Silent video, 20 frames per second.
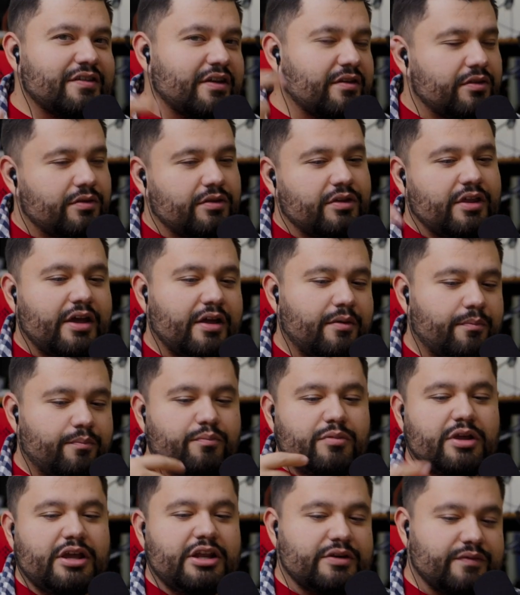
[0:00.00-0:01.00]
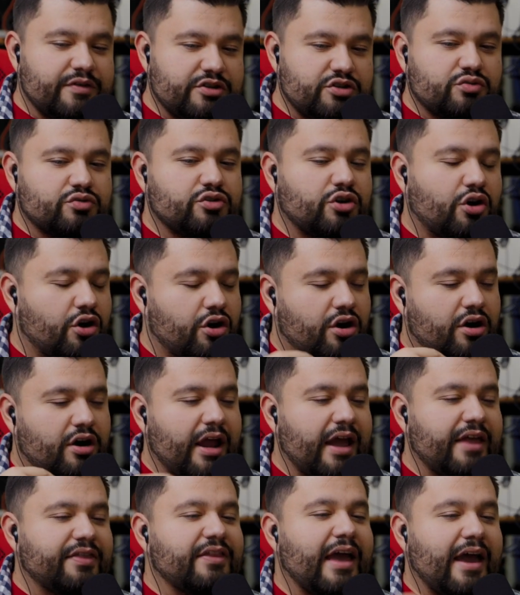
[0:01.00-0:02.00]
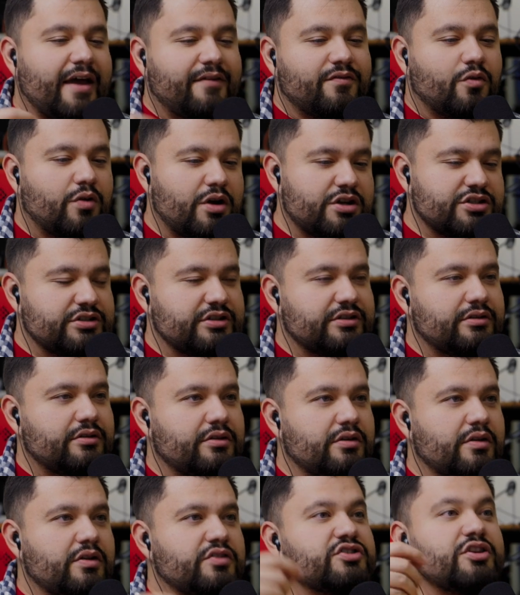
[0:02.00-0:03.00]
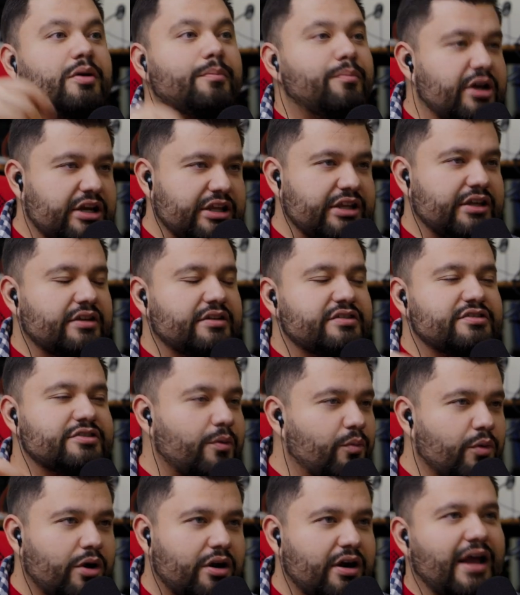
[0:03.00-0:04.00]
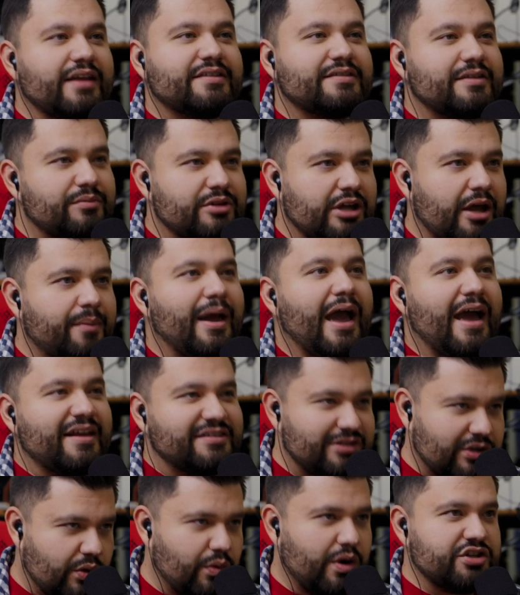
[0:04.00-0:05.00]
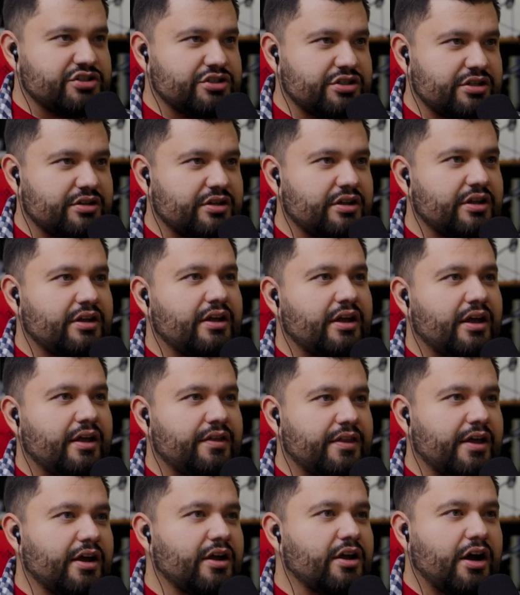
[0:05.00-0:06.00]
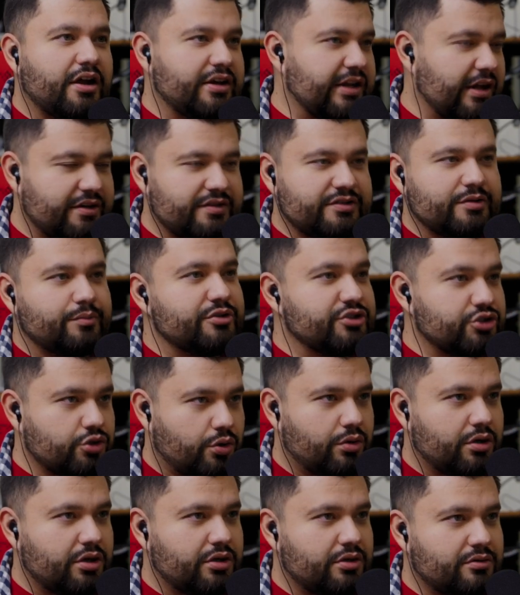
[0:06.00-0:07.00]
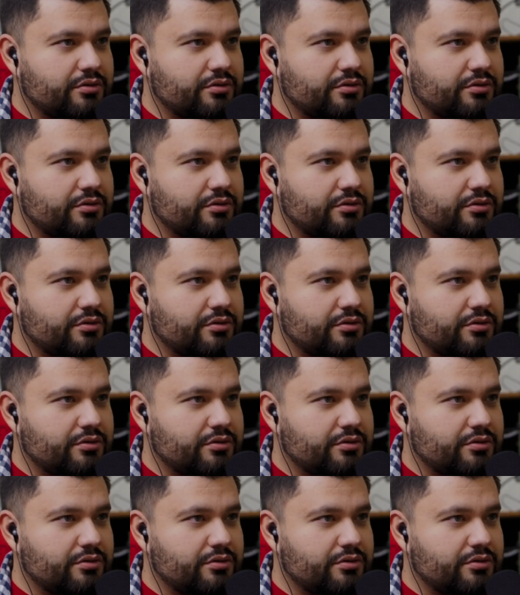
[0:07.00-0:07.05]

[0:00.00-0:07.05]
that individuals they have questions. Somebody somewhere at some time asked the question that got down to someone's core.